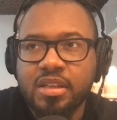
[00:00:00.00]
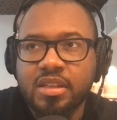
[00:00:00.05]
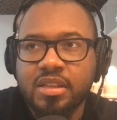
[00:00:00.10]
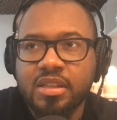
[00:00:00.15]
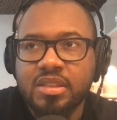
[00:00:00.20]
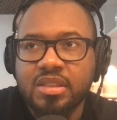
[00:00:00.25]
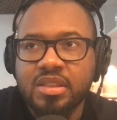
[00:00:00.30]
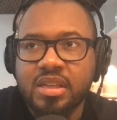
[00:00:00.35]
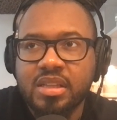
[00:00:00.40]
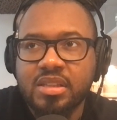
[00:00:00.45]
the
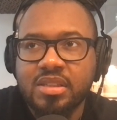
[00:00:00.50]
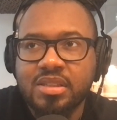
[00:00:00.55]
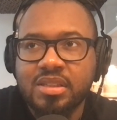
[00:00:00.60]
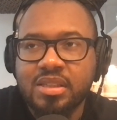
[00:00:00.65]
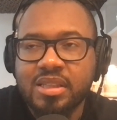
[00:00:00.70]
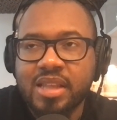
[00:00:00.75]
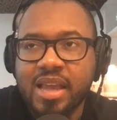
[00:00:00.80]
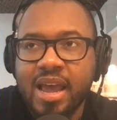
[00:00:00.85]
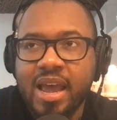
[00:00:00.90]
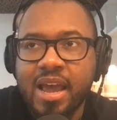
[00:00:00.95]
sense
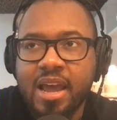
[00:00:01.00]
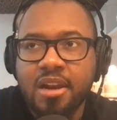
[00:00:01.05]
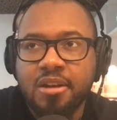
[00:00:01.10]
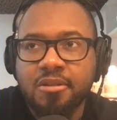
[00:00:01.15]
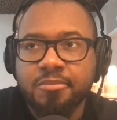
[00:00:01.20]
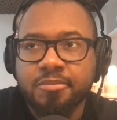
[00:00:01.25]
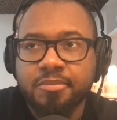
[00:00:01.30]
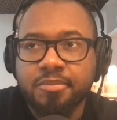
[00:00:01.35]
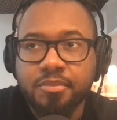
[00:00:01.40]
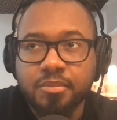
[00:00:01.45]
that
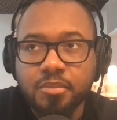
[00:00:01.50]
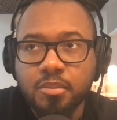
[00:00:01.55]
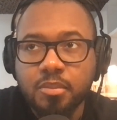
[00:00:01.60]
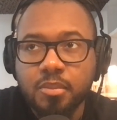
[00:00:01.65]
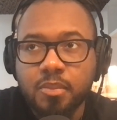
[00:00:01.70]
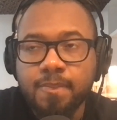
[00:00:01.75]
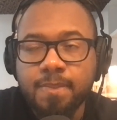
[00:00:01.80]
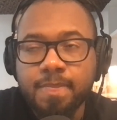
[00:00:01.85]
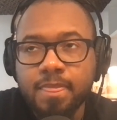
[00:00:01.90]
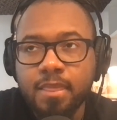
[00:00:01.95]

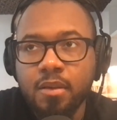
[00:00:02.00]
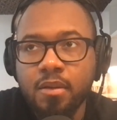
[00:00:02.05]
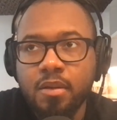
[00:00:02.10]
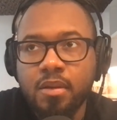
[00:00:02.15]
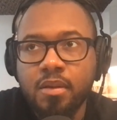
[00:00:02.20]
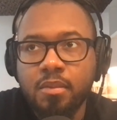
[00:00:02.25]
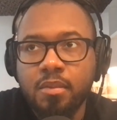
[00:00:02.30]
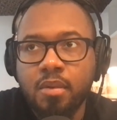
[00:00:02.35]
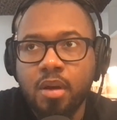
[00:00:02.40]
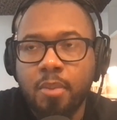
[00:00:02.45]

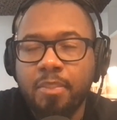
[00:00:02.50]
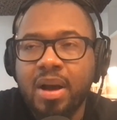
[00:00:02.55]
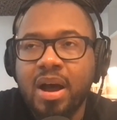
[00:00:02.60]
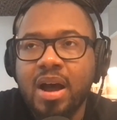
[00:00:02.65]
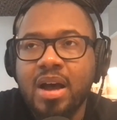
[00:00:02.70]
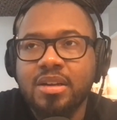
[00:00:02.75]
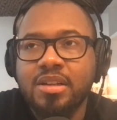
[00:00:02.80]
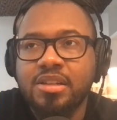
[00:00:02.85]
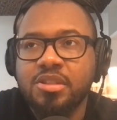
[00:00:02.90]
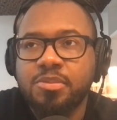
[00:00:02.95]

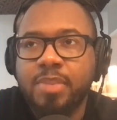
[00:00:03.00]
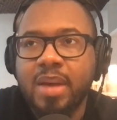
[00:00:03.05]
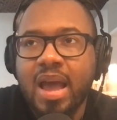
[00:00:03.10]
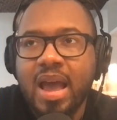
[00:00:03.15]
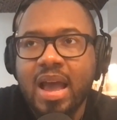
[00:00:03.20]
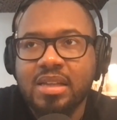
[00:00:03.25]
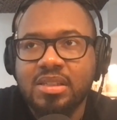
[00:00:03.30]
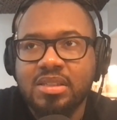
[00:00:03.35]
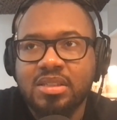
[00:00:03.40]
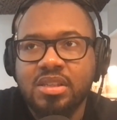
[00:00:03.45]
upon his
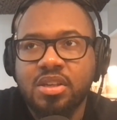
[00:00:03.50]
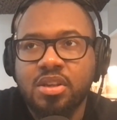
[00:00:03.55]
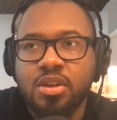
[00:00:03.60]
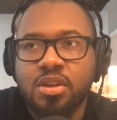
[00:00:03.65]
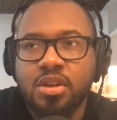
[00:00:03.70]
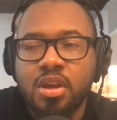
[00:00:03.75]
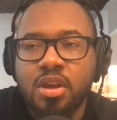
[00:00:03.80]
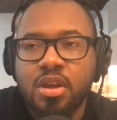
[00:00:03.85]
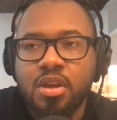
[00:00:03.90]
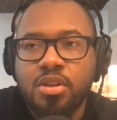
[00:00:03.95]
passing,
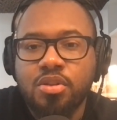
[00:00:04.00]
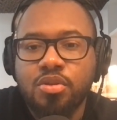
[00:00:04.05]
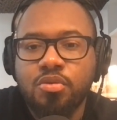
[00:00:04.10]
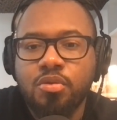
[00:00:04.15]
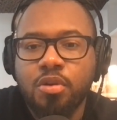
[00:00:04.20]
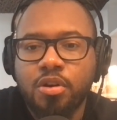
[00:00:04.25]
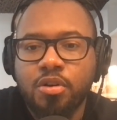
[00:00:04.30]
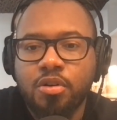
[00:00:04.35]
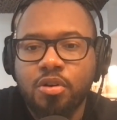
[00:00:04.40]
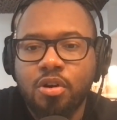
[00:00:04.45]
you
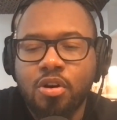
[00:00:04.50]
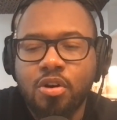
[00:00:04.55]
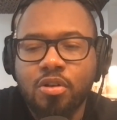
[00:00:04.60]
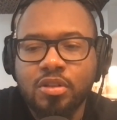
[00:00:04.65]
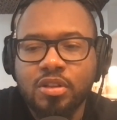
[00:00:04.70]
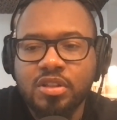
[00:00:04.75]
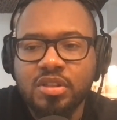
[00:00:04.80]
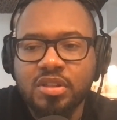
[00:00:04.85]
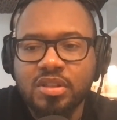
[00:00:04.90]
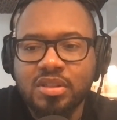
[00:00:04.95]
heard all
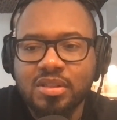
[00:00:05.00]
these